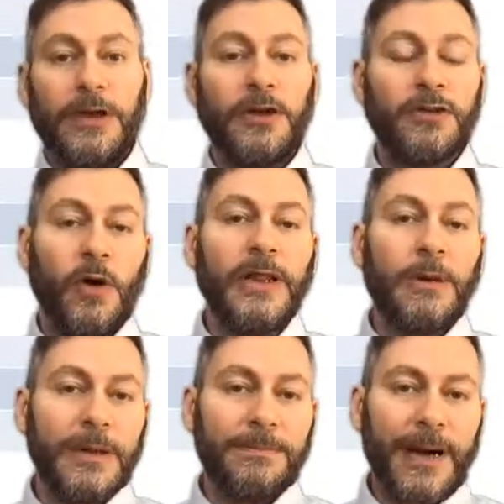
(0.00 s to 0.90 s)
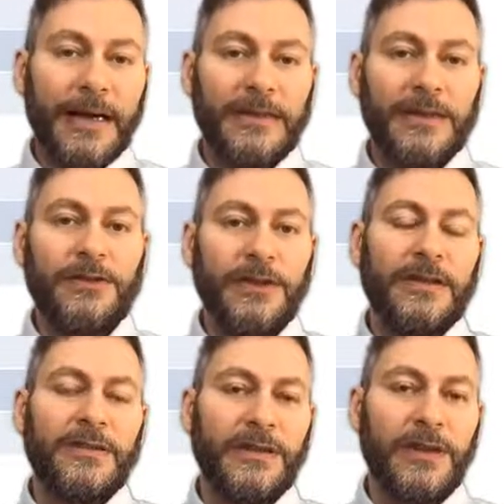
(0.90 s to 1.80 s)
because only with practice you
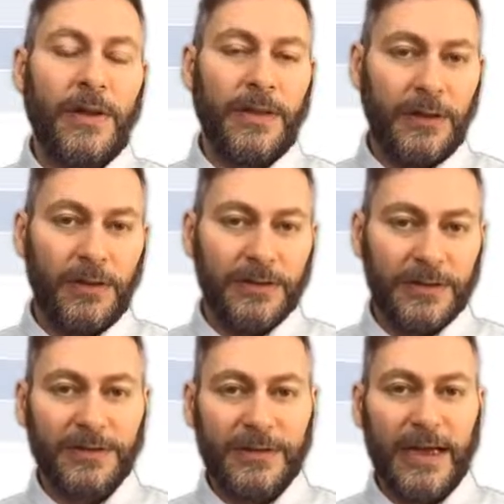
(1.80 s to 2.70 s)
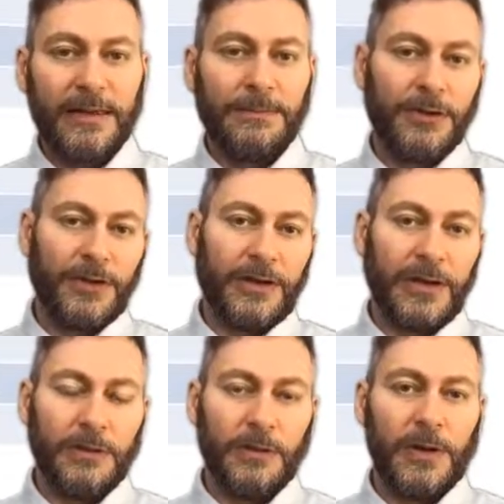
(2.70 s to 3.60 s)
can see whether you understand project
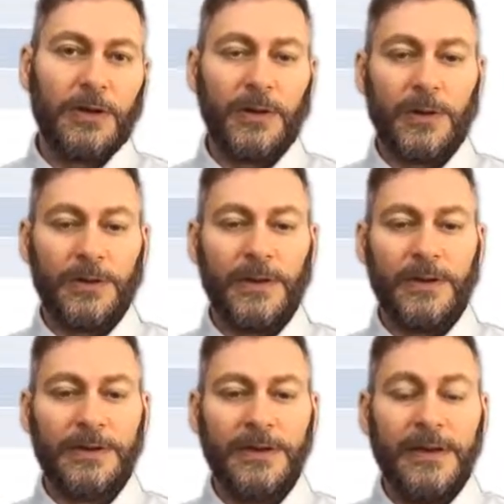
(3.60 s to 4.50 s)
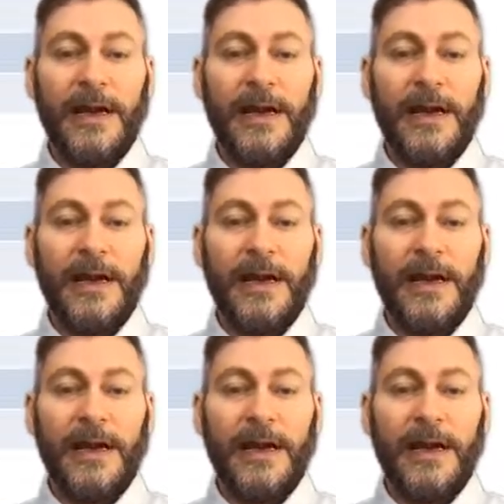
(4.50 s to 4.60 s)
network or not,